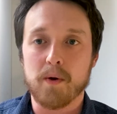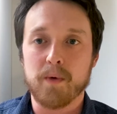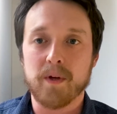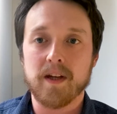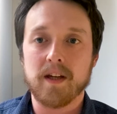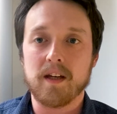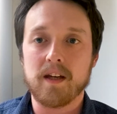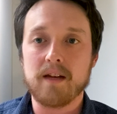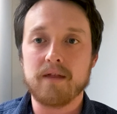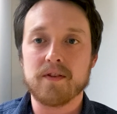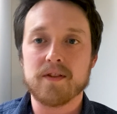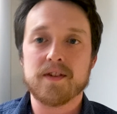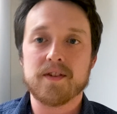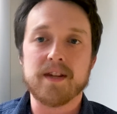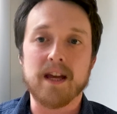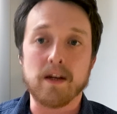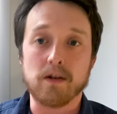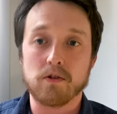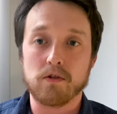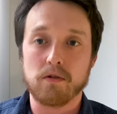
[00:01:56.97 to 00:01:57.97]
we can even
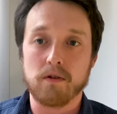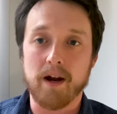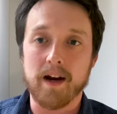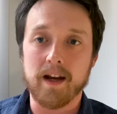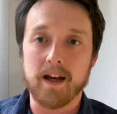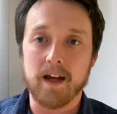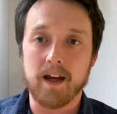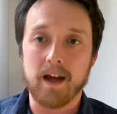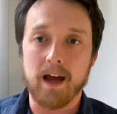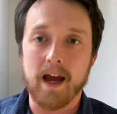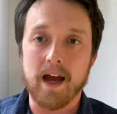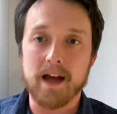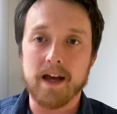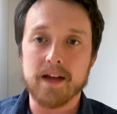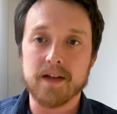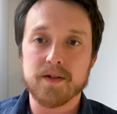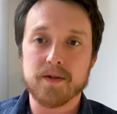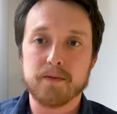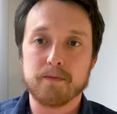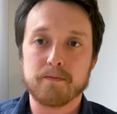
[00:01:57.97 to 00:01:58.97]
send credit
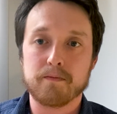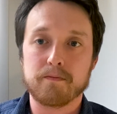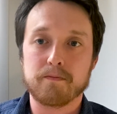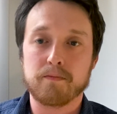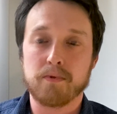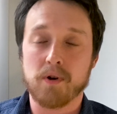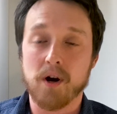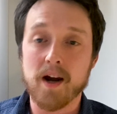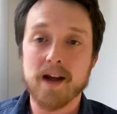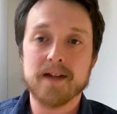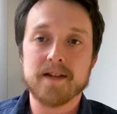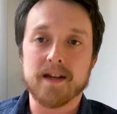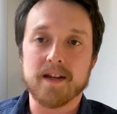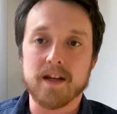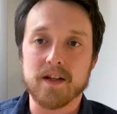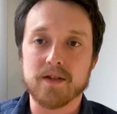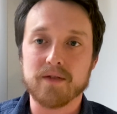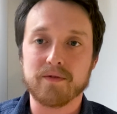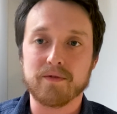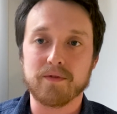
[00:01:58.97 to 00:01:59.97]
as
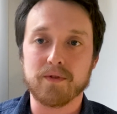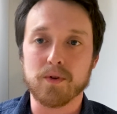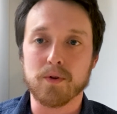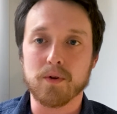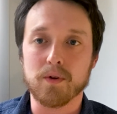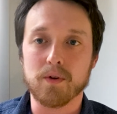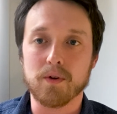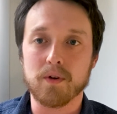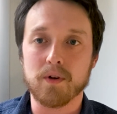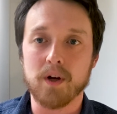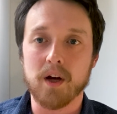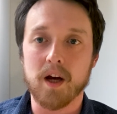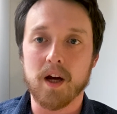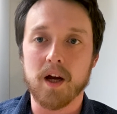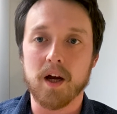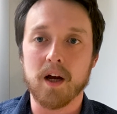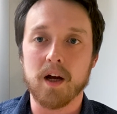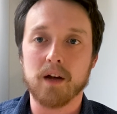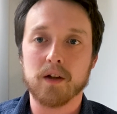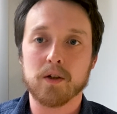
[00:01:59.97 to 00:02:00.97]
prizes for
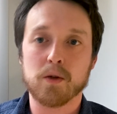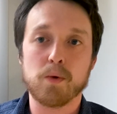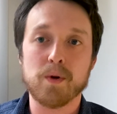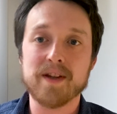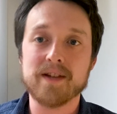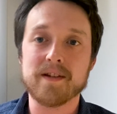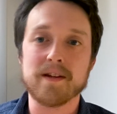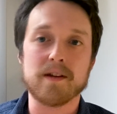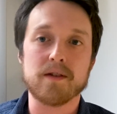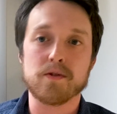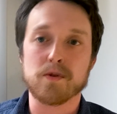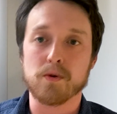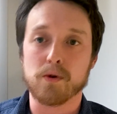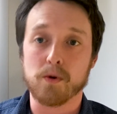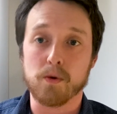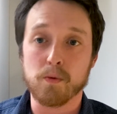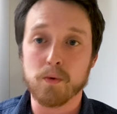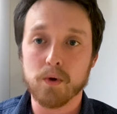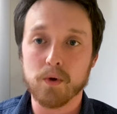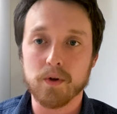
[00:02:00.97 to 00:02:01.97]
quizzes or
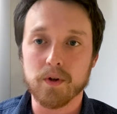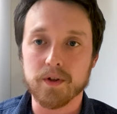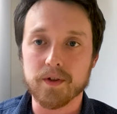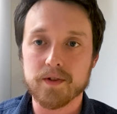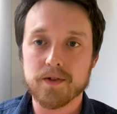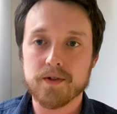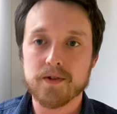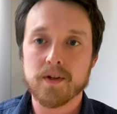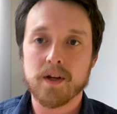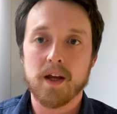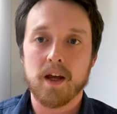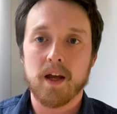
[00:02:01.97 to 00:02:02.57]
awards.